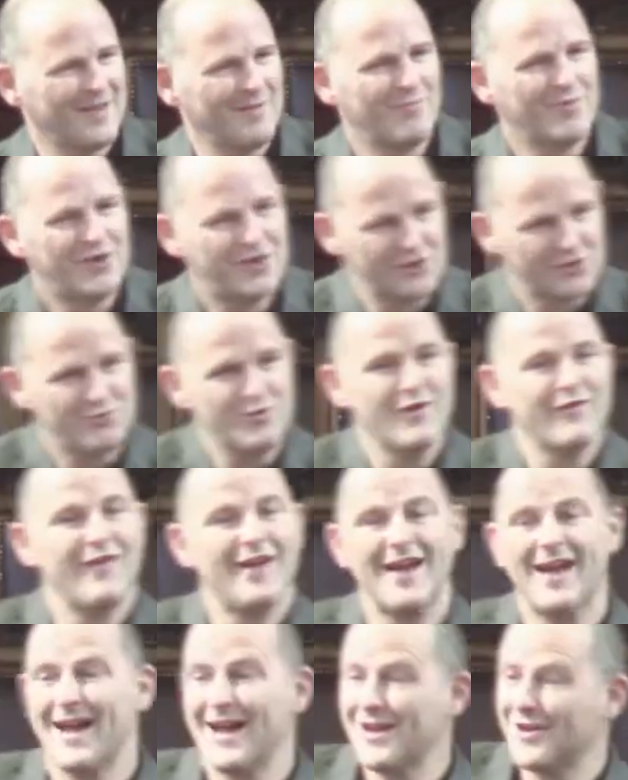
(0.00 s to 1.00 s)
because we have a
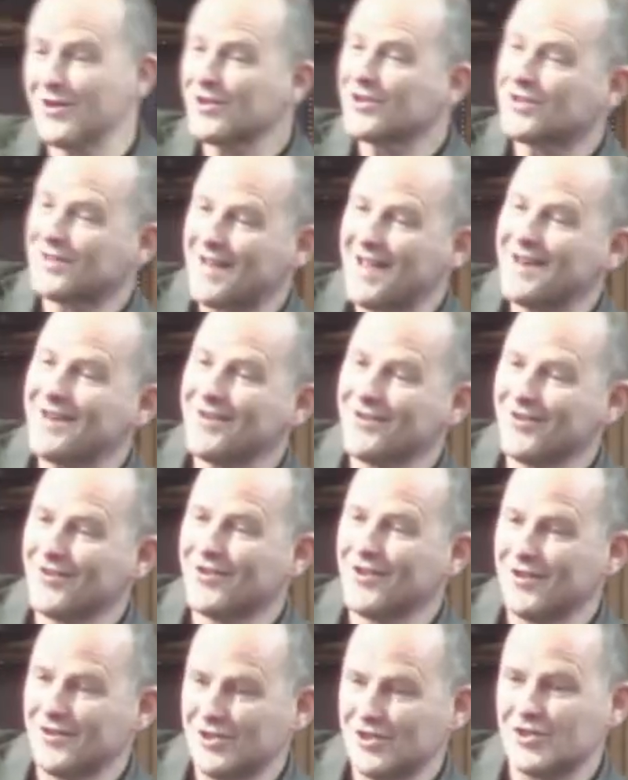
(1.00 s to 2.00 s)
higher standard
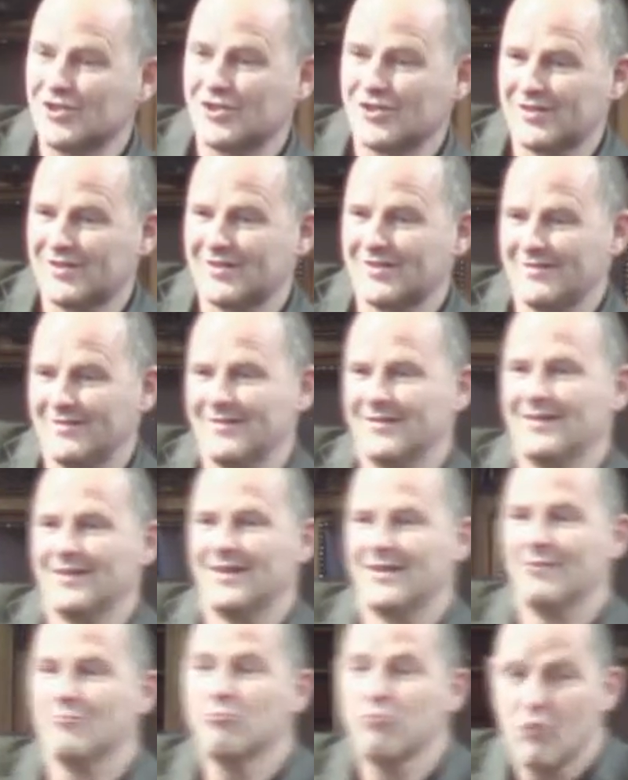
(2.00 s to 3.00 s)
than just
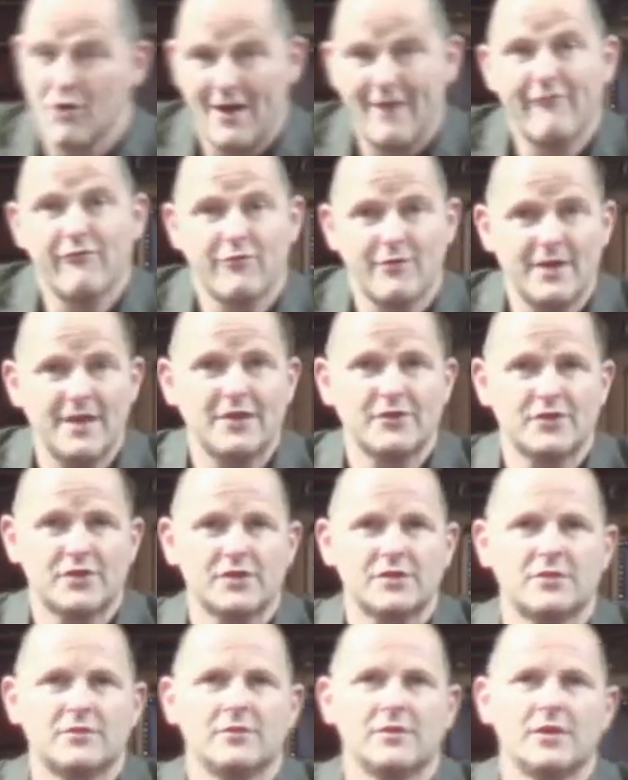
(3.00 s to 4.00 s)
what everyone else
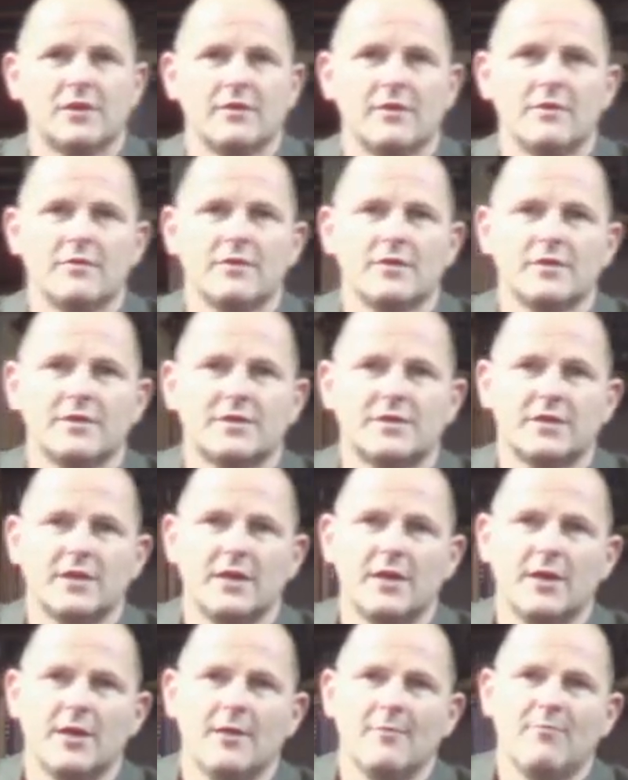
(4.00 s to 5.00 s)
is doing around us,
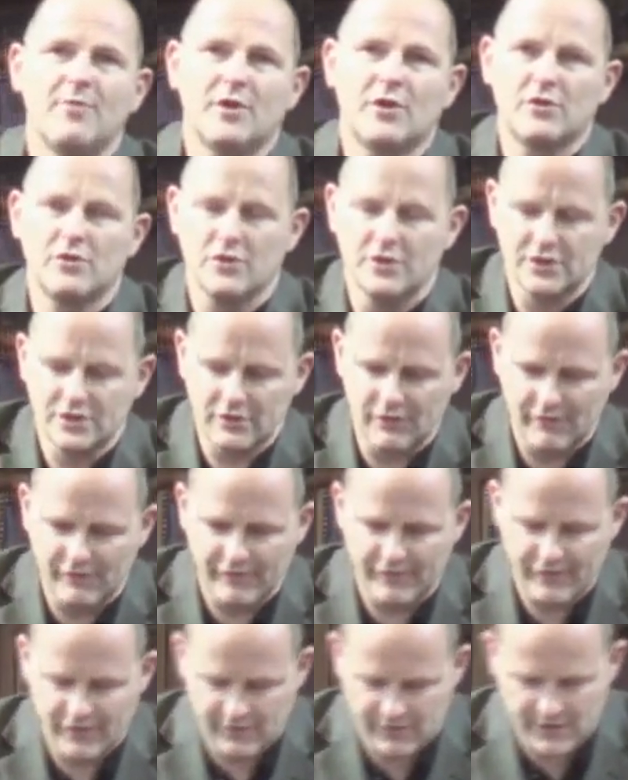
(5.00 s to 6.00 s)
because
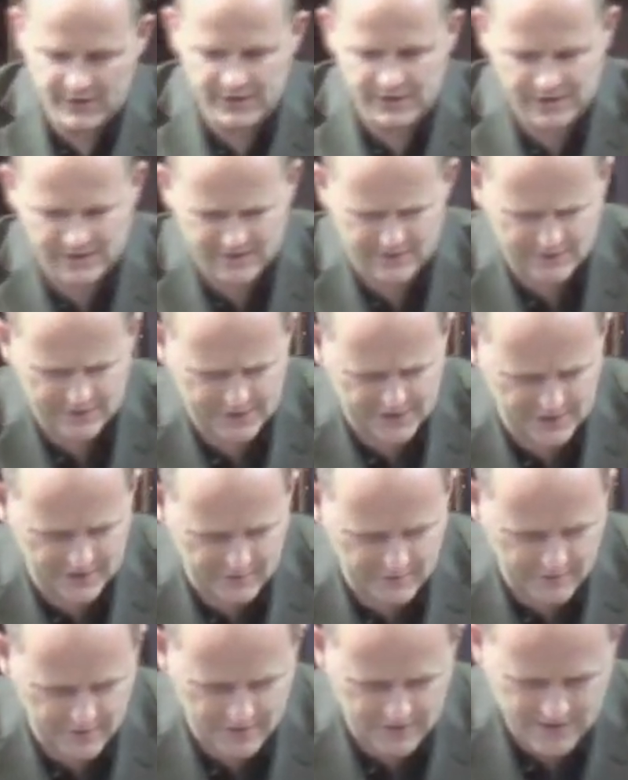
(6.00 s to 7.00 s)
of Christ our
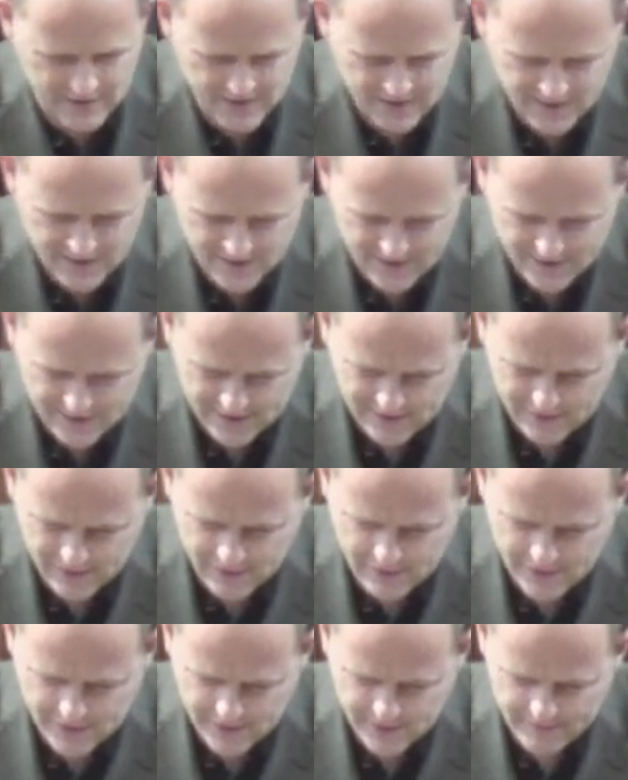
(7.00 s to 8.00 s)
Savior and
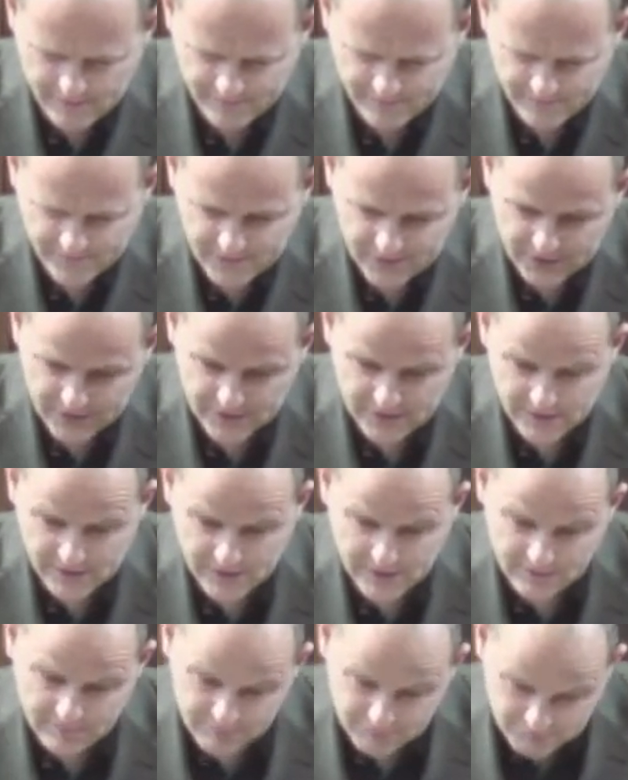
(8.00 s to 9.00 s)
Lord.
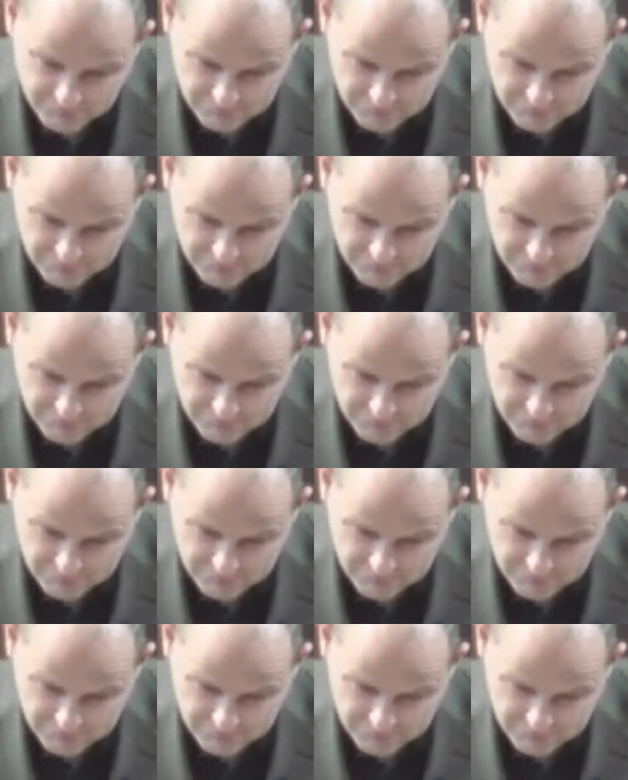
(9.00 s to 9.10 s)
Stealing